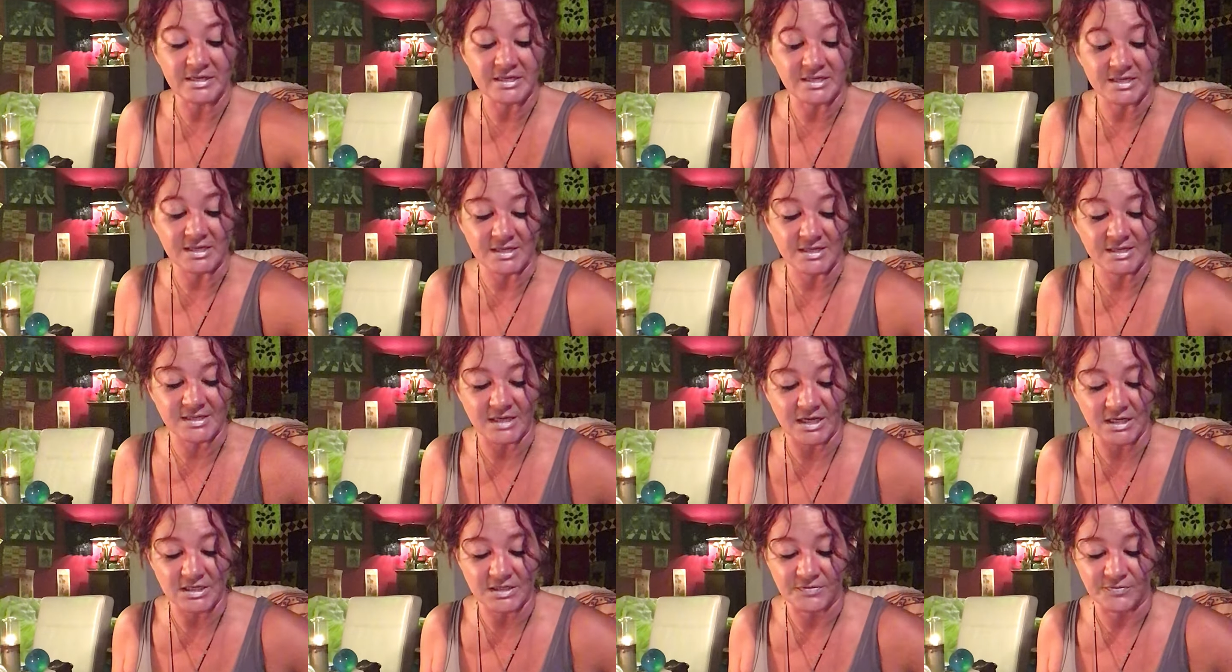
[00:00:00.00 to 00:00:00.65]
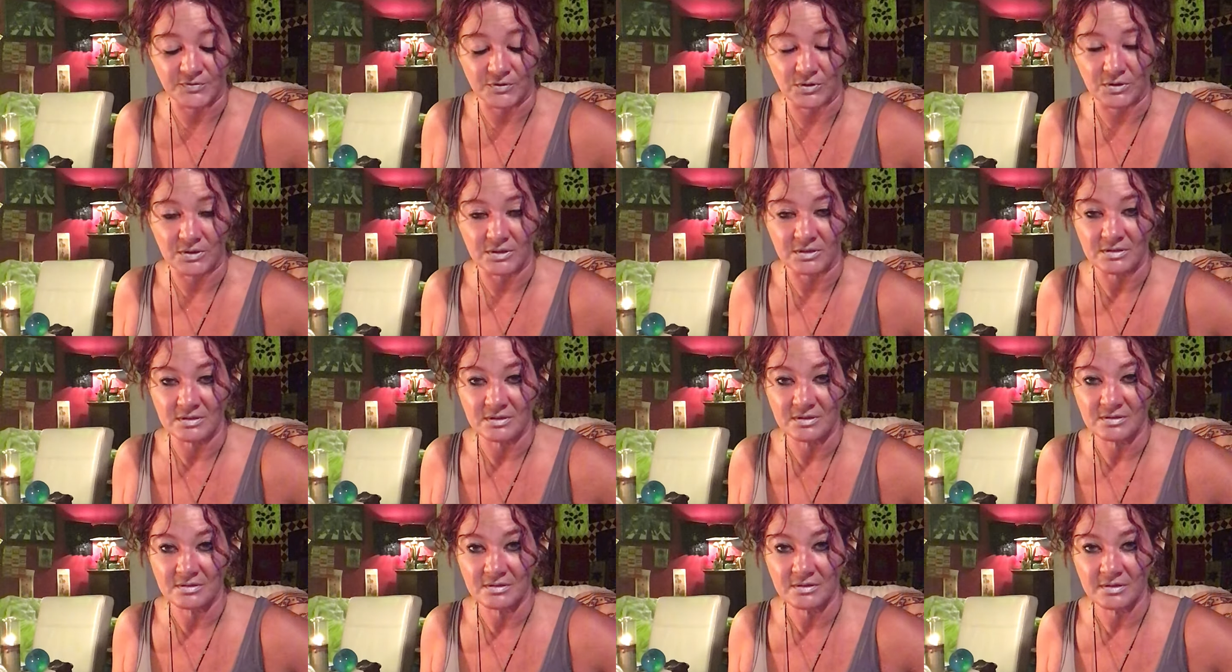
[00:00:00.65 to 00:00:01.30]
successful,
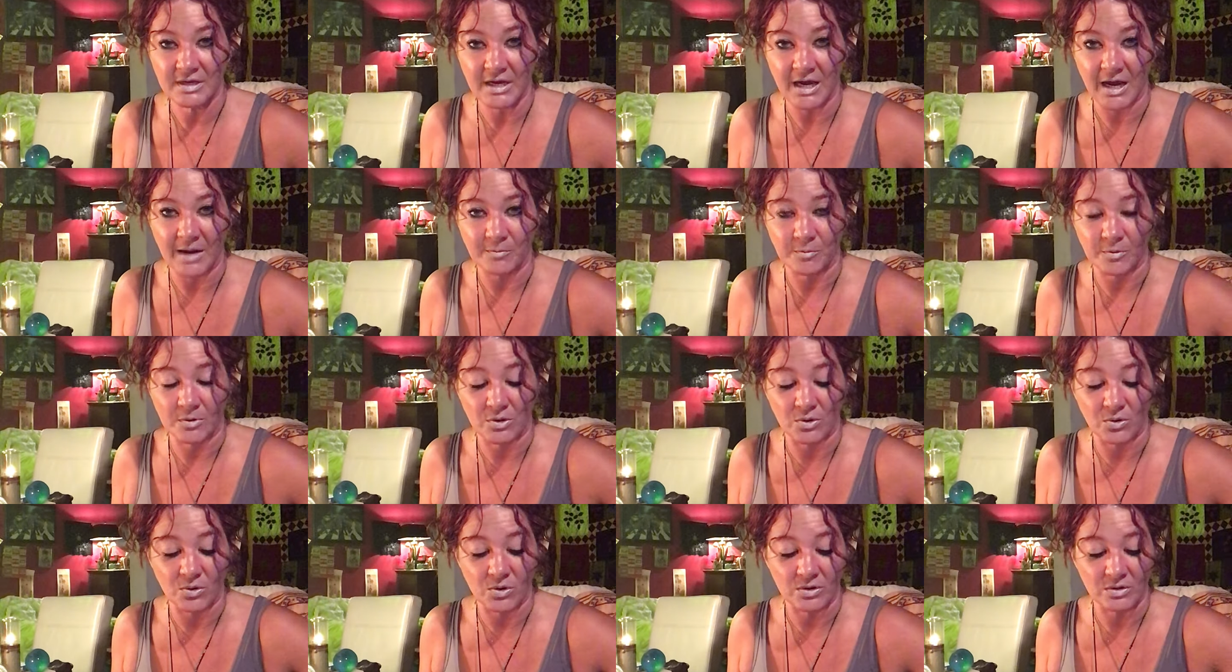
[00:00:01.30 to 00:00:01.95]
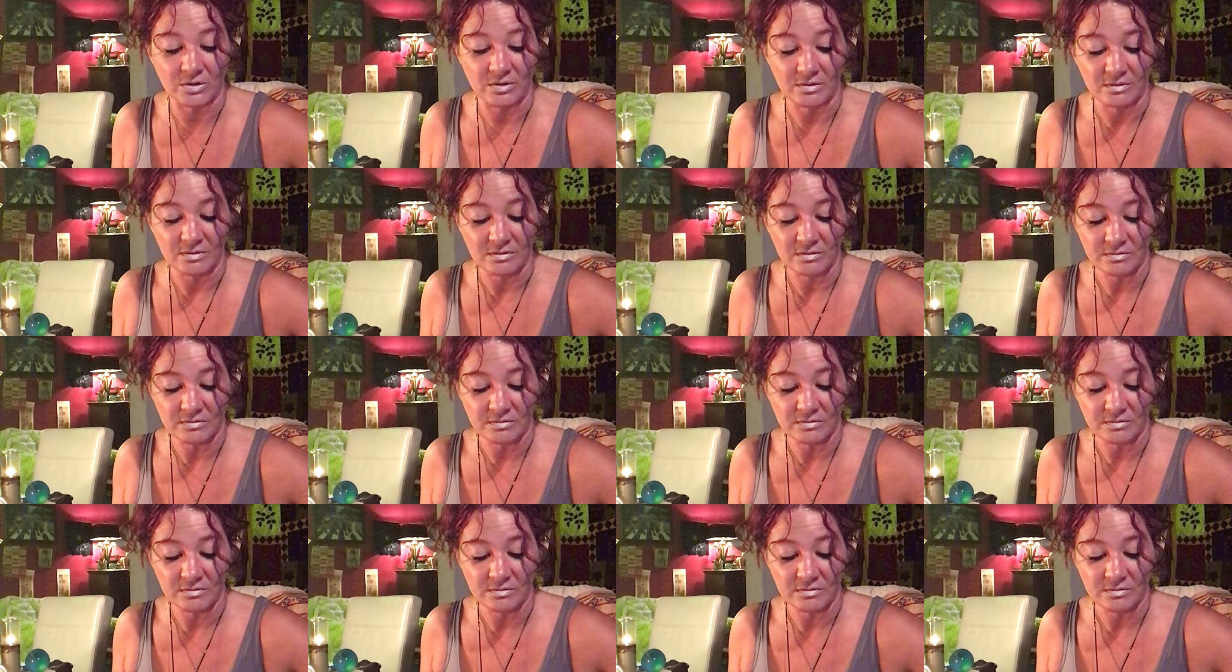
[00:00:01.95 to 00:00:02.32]
Capricorn.